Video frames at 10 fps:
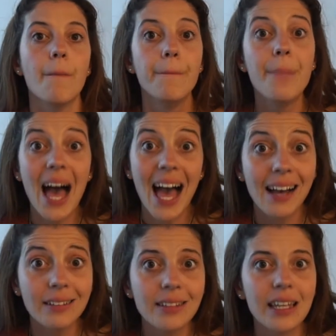
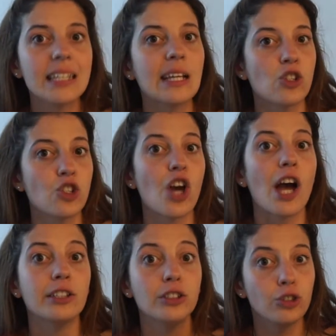bed in a
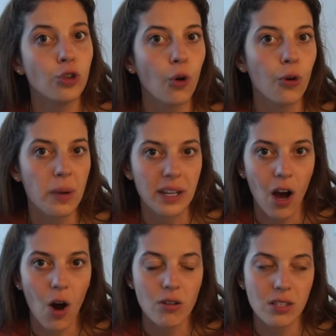shared dorm in a
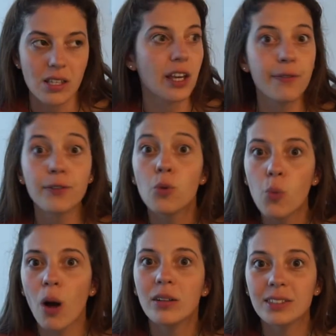hostel. If you
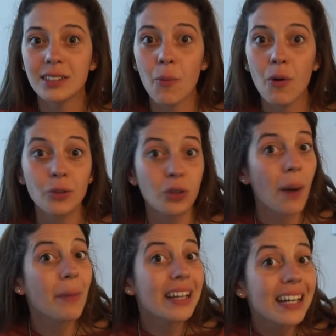want someone to
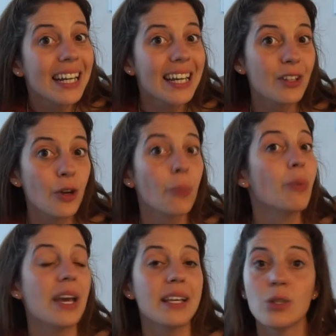come and clean your
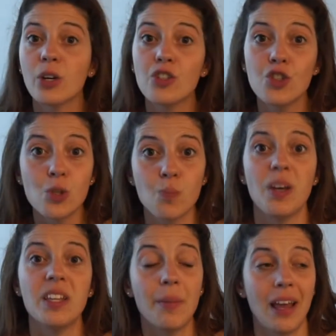place, you can just
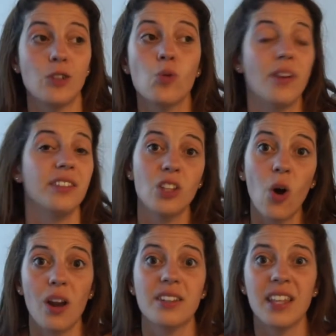pay them like
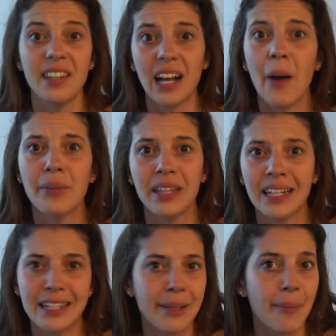$20 and they come and they
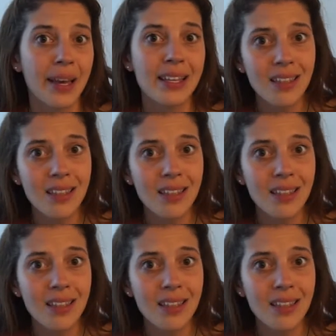clean the place.